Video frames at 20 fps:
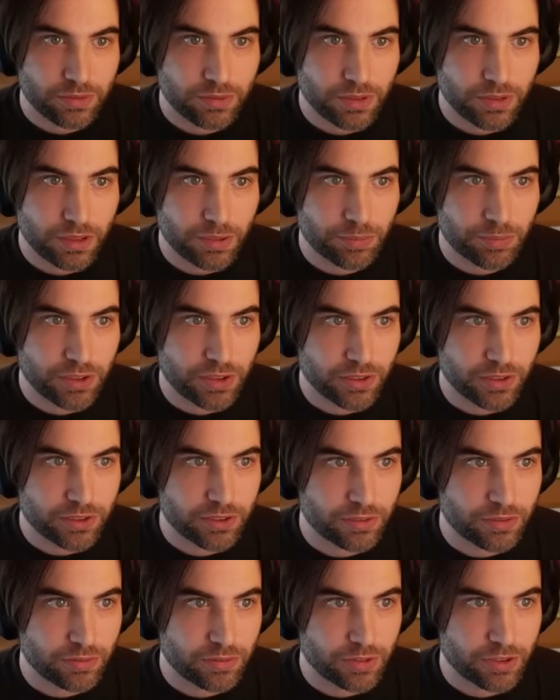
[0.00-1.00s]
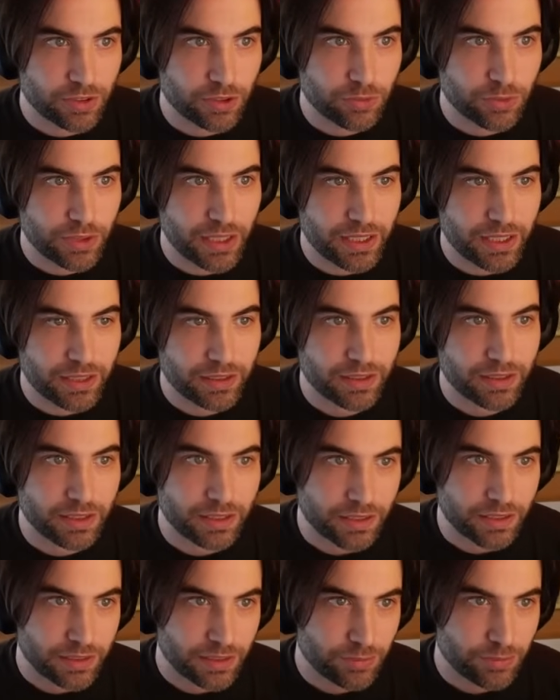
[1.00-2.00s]
because we added
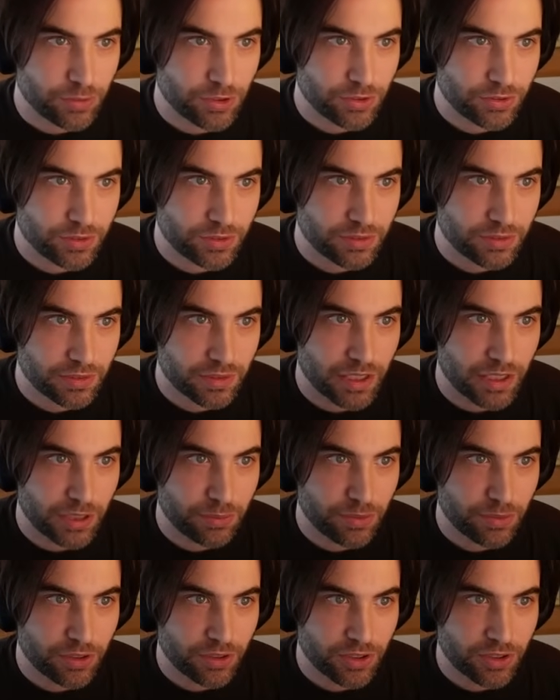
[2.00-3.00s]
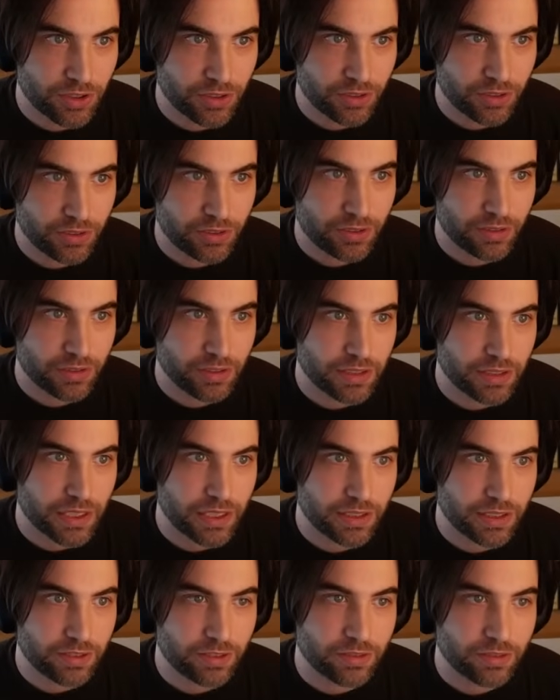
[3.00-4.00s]
the mute game audio,
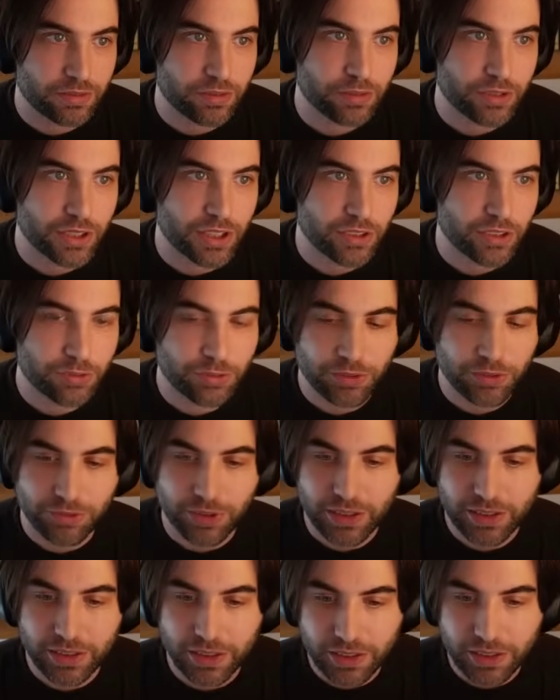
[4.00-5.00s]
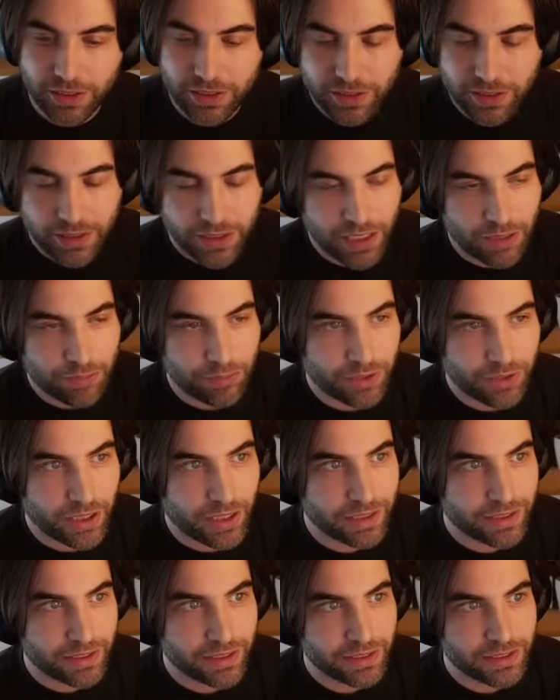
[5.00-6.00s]
like you can override the
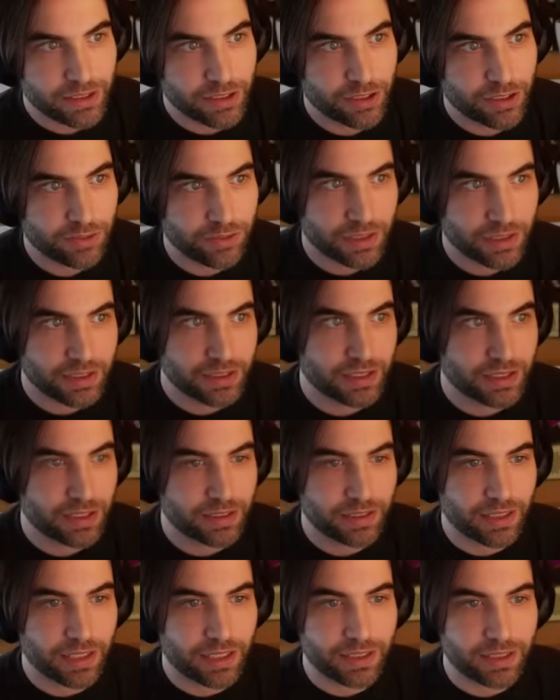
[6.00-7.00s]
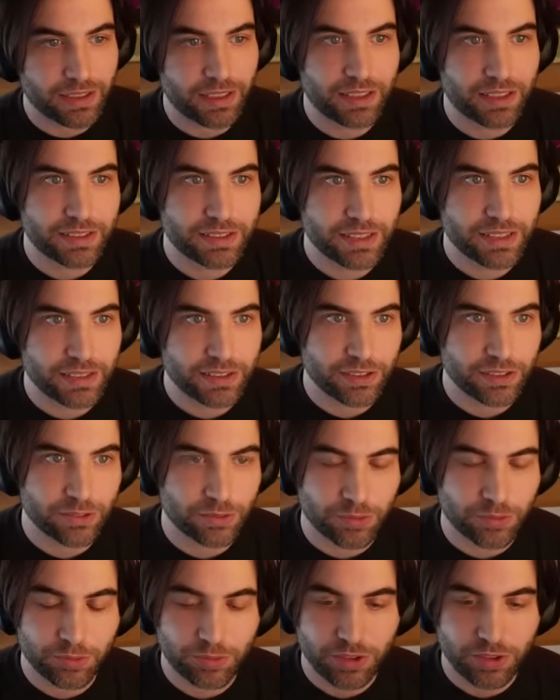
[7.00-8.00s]
camera. There's a lot of things that are starting to
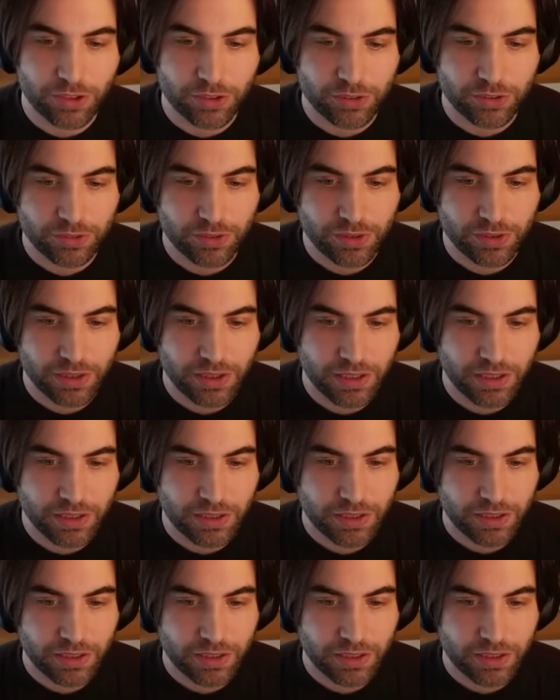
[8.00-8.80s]
be very useful here.